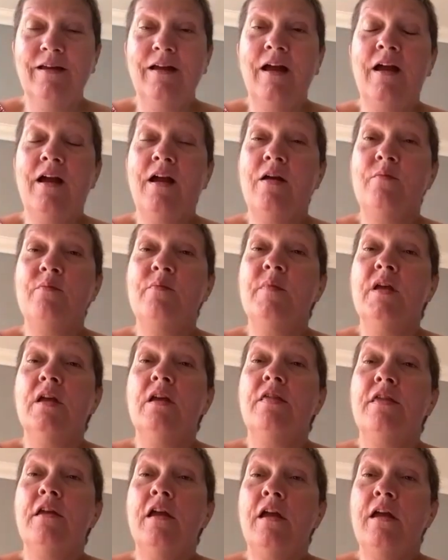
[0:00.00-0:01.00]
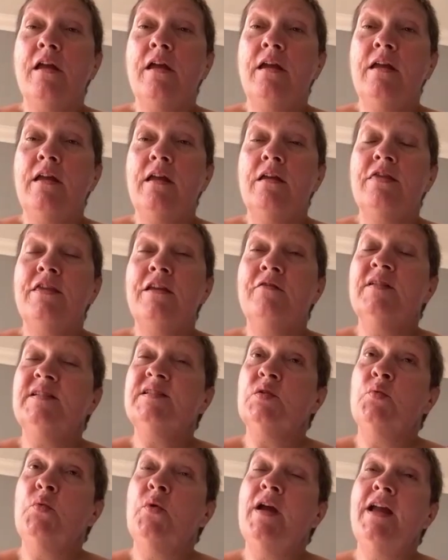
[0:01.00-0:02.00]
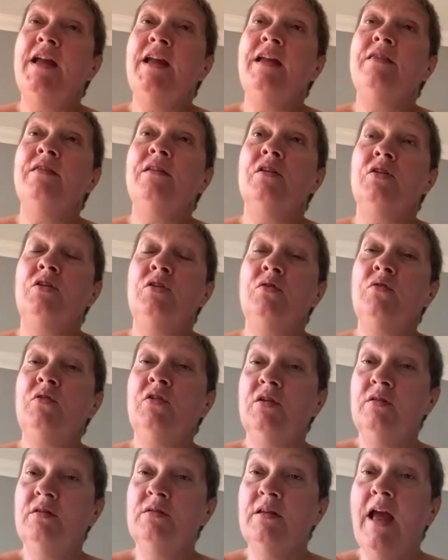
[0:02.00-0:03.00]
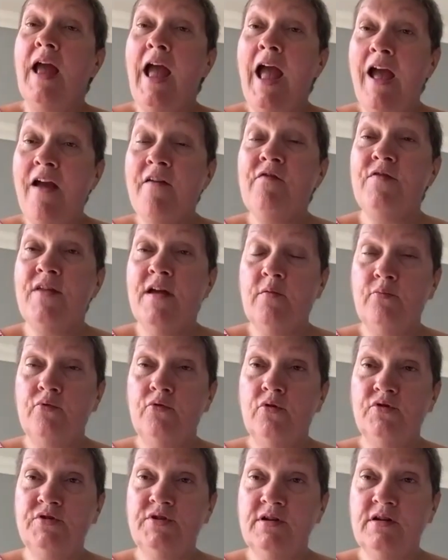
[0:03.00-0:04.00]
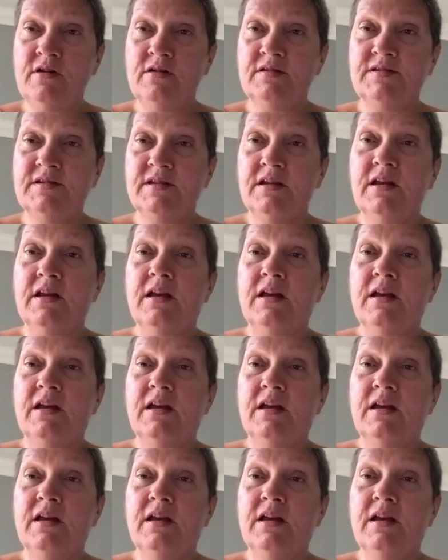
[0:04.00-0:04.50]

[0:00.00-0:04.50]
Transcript: Um, there, there is a way that you can have that product